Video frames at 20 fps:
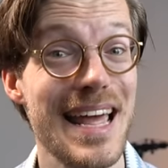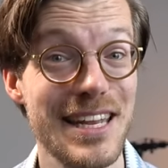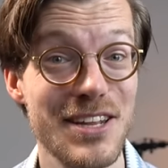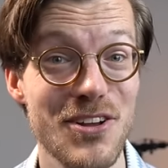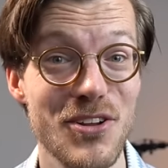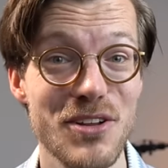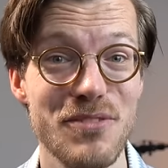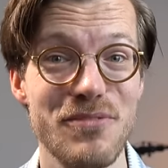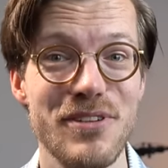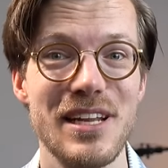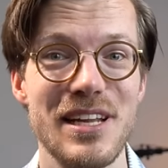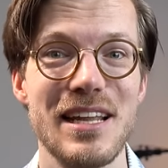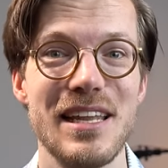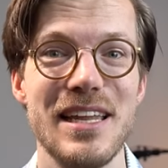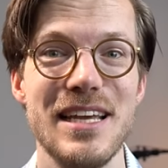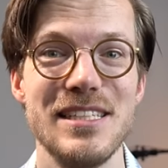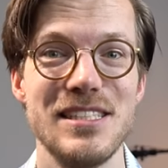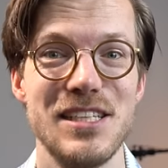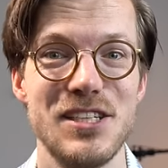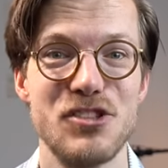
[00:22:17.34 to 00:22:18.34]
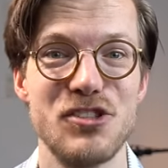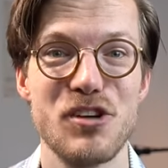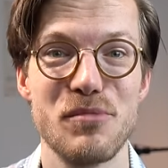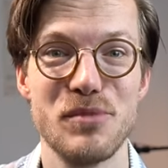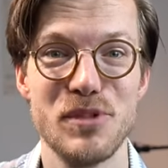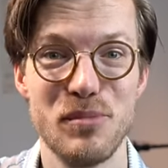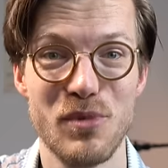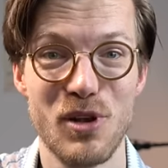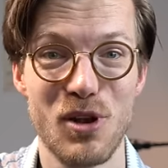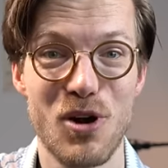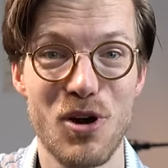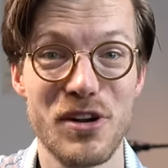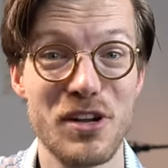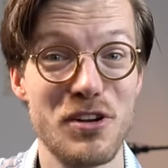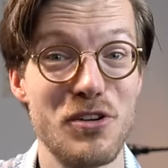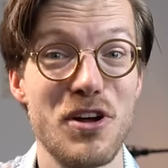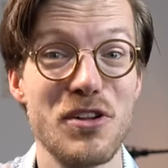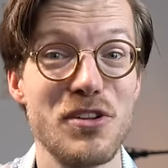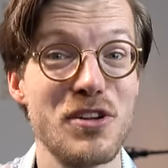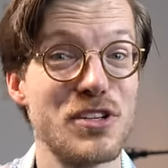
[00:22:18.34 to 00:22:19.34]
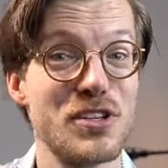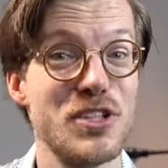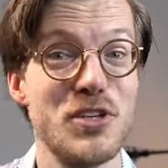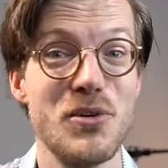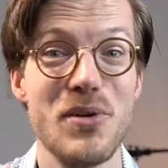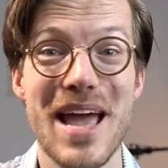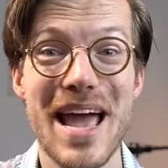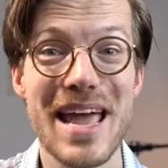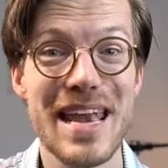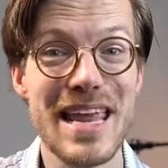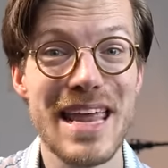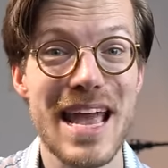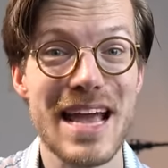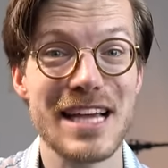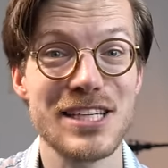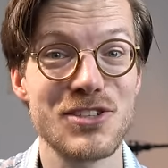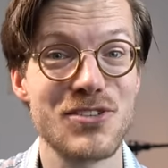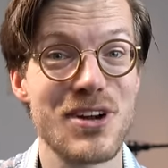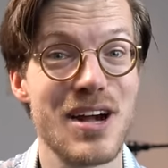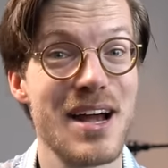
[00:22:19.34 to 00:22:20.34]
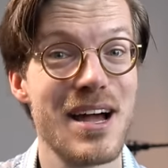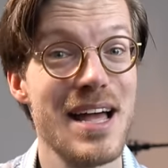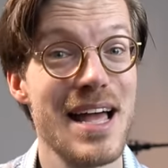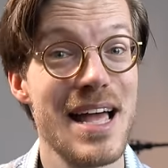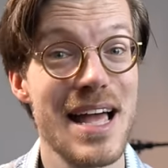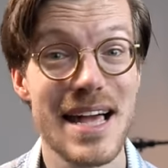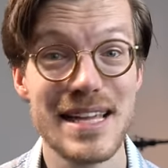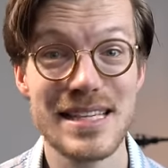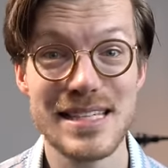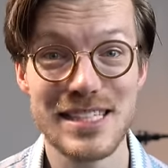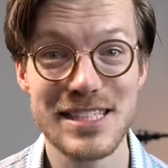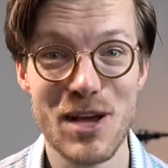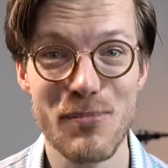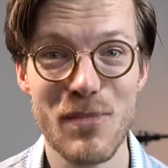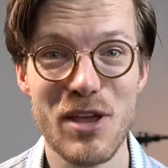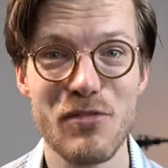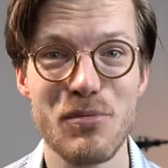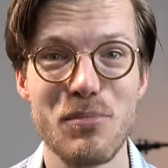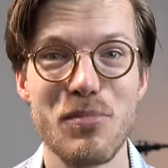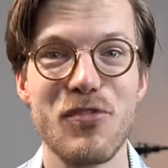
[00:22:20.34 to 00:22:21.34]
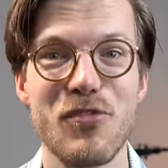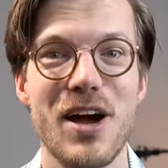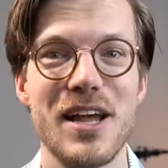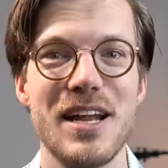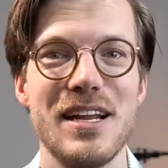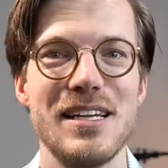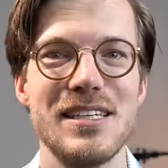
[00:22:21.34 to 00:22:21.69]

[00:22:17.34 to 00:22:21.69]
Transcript: and non-affiliate links in the description below that do not cost you any extra, and some even provide a